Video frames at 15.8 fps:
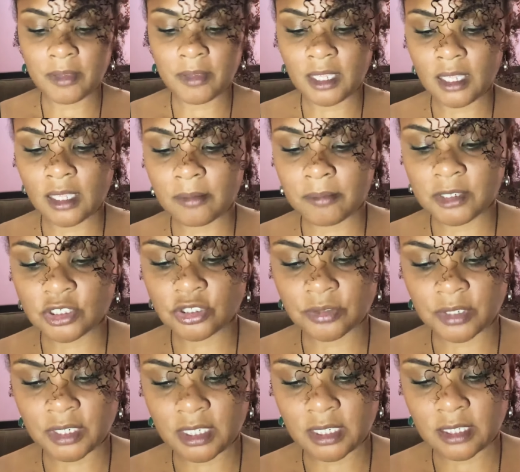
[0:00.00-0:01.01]

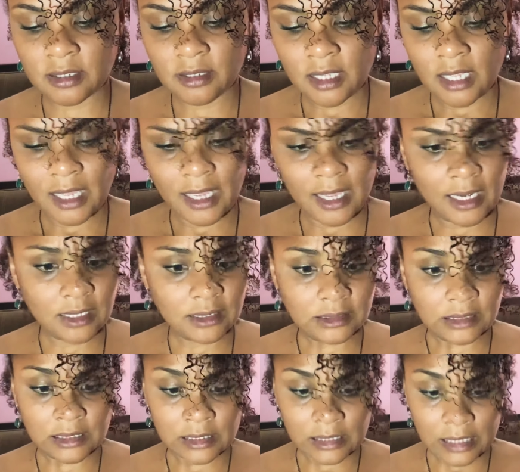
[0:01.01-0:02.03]
imagery, and there's a
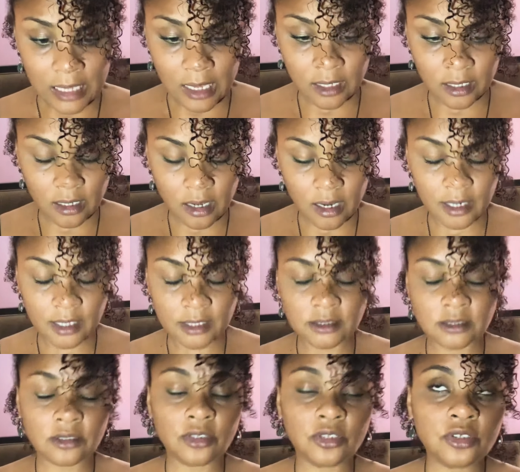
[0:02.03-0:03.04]
lot of cards.
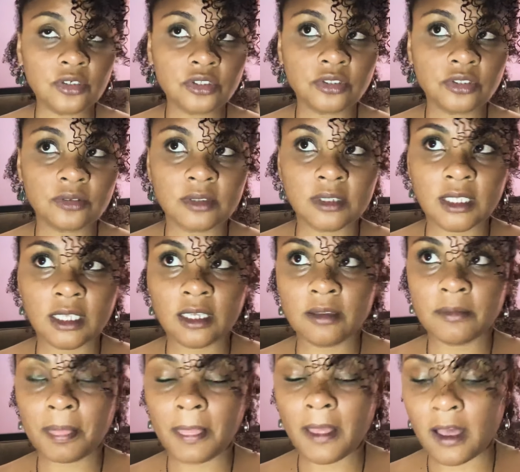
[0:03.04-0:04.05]
So usually
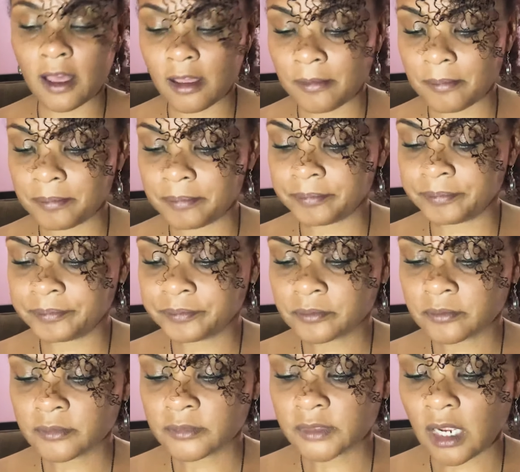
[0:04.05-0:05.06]

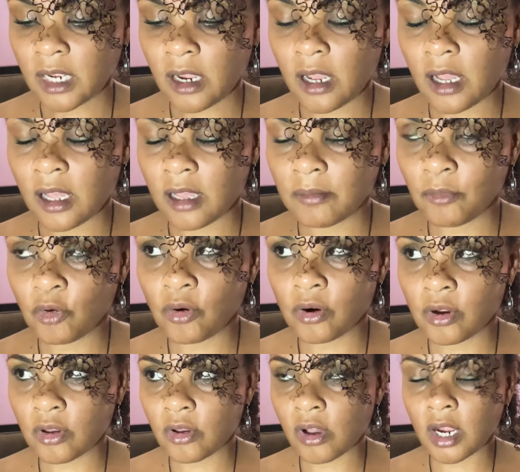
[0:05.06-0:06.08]

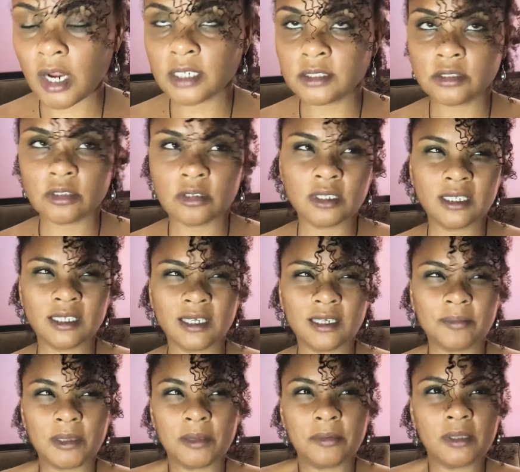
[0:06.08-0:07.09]
oracle cards are only like
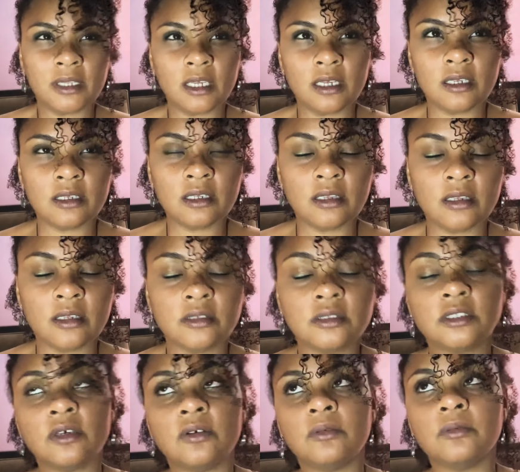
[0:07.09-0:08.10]
maybe like
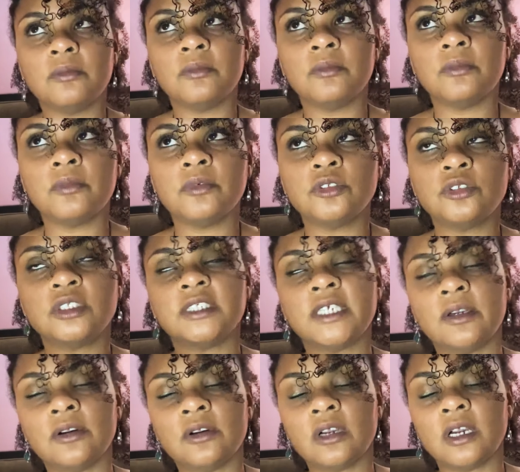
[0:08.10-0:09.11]
so
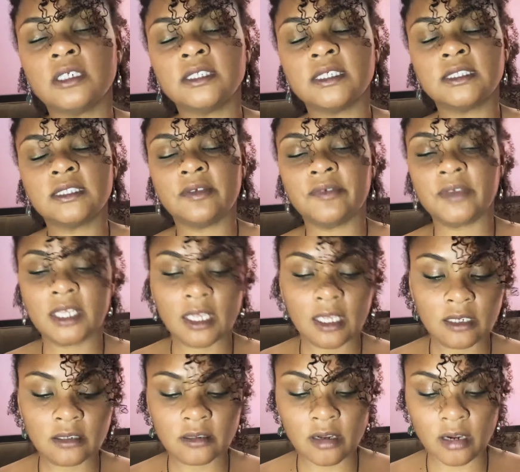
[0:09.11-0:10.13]
tarot cards are 78
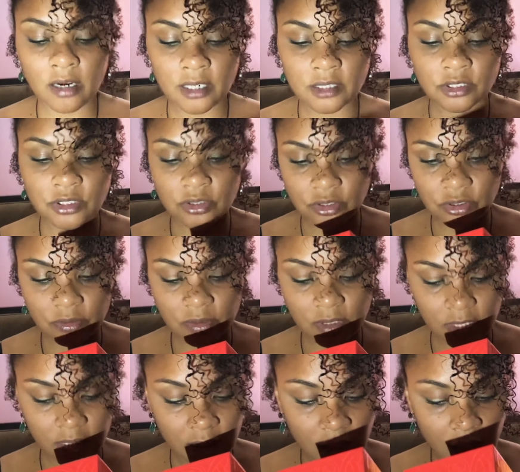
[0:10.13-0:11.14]
cards
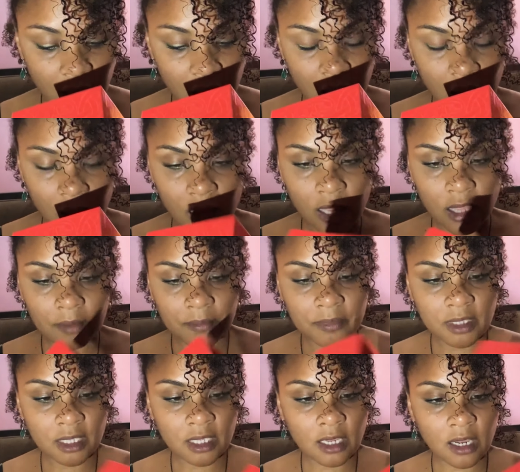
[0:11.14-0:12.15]
usually.
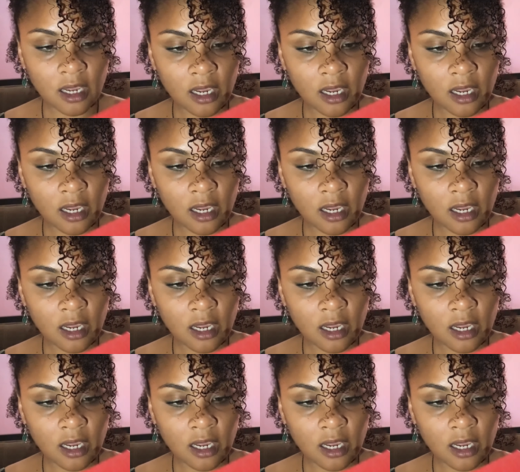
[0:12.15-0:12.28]
The